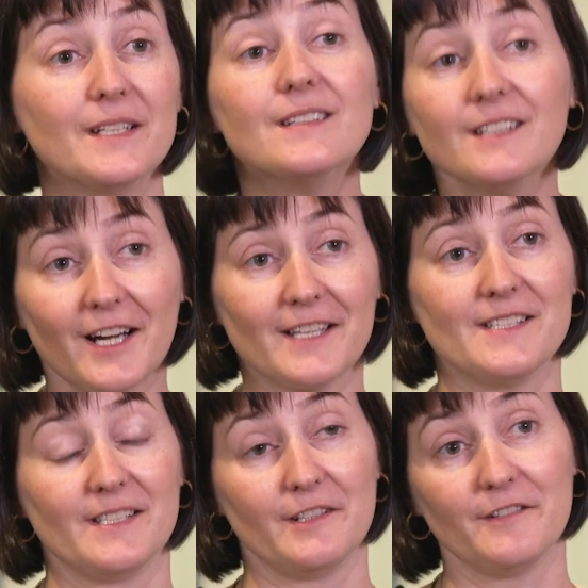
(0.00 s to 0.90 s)
where did the
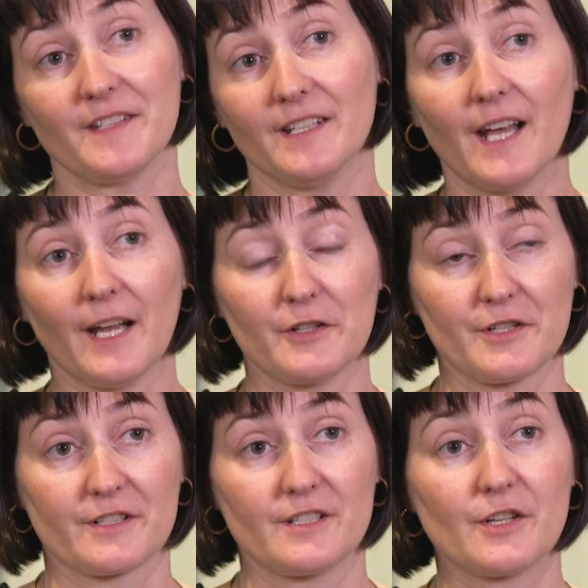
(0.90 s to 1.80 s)
idea of the inhaled
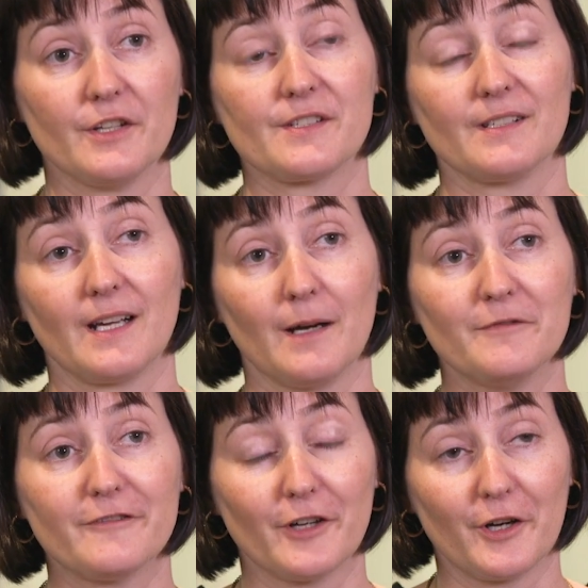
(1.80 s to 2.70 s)
oxytocin
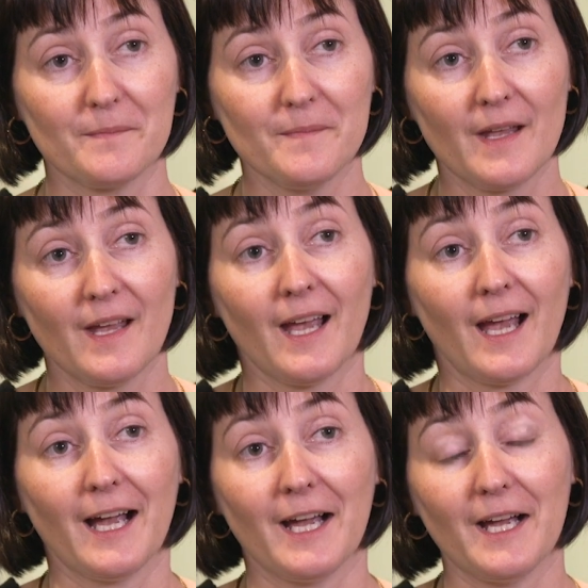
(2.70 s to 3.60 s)
come from?
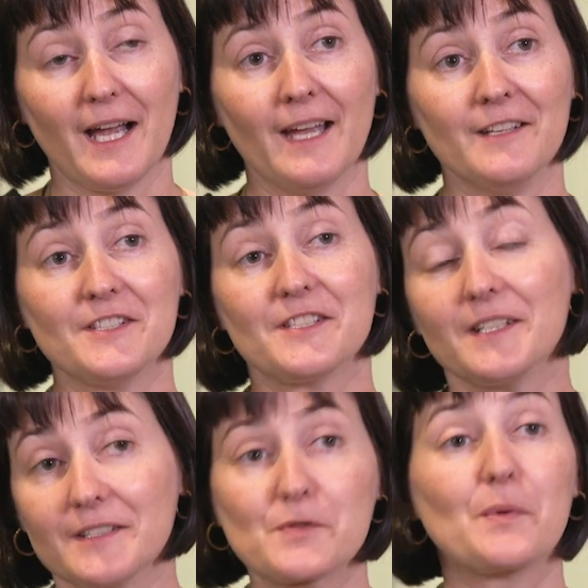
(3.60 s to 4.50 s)
And
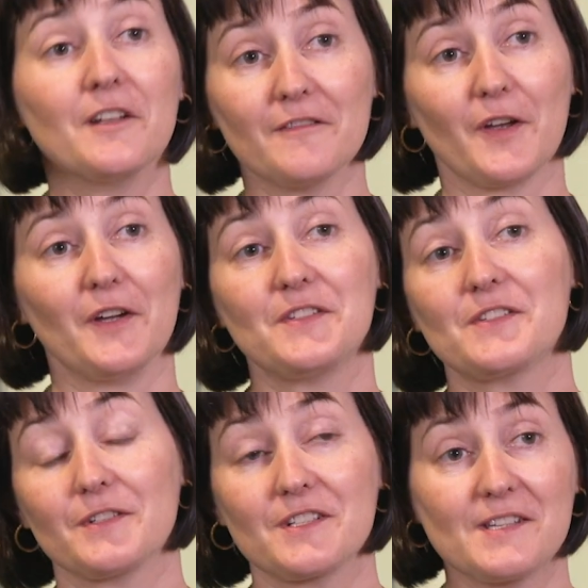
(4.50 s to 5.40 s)
it's one of those
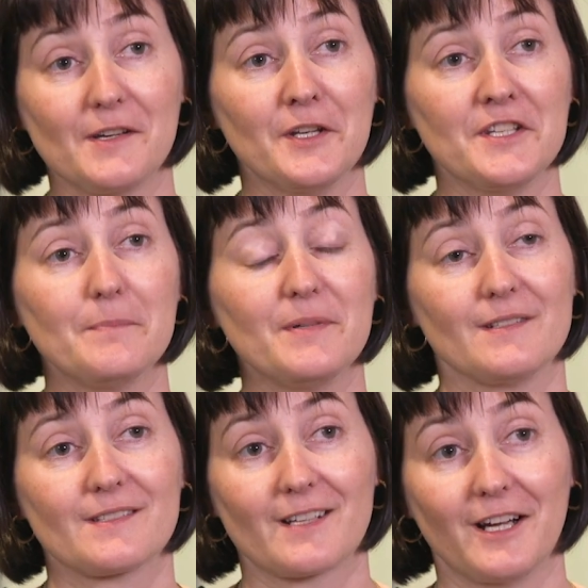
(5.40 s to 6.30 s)
sort of
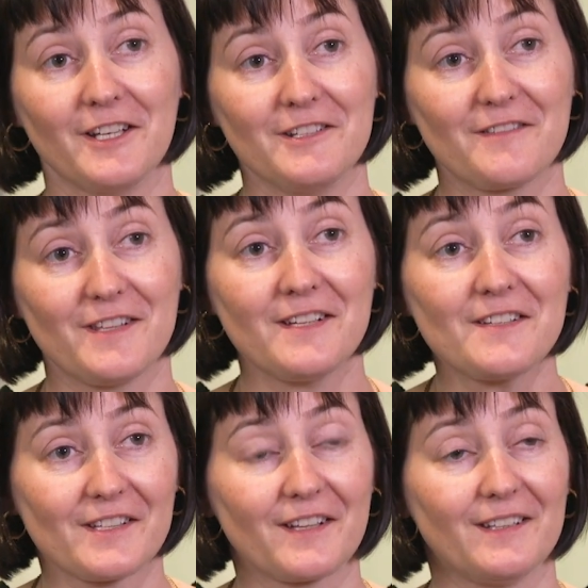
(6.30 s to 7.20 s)
serendipitous kind of
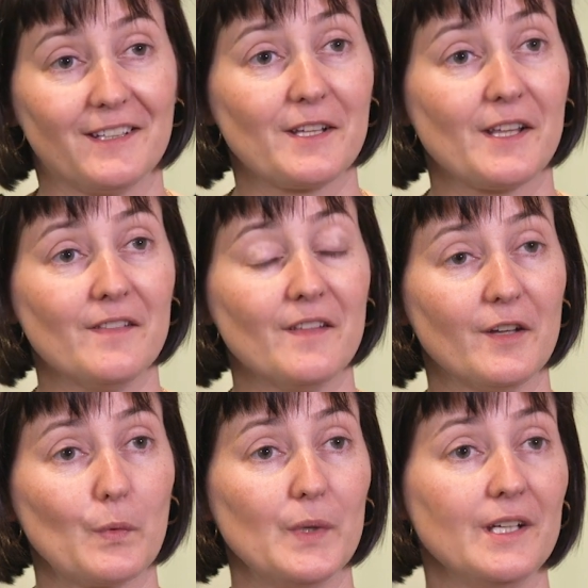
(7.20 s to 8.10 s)
things, I think, in
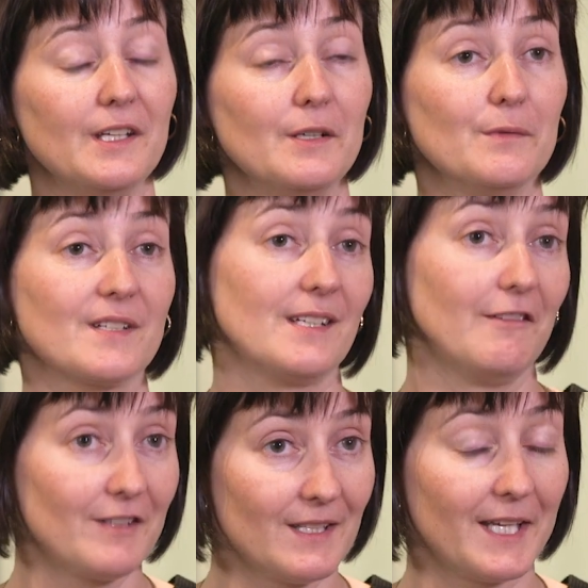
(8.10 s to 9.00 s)
that we
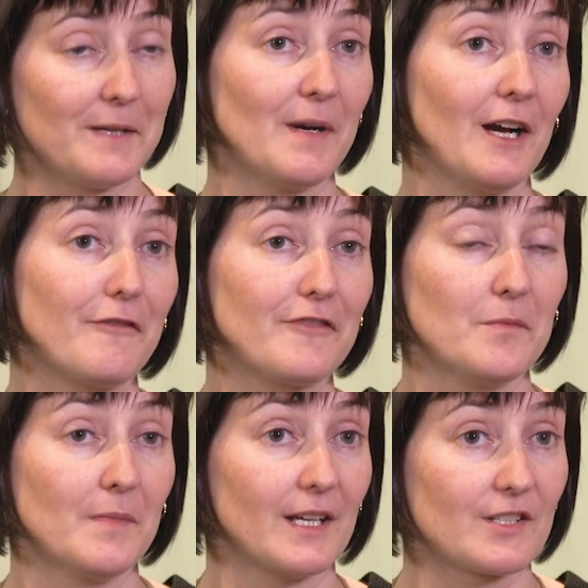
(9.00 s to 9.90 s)
received an email
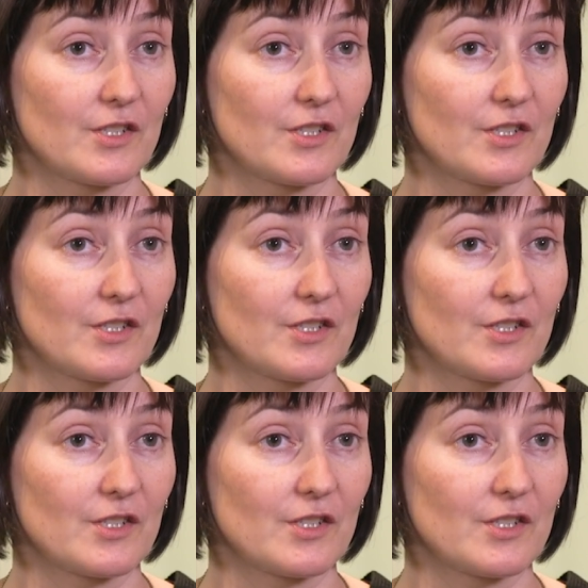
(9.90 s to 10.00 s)
from a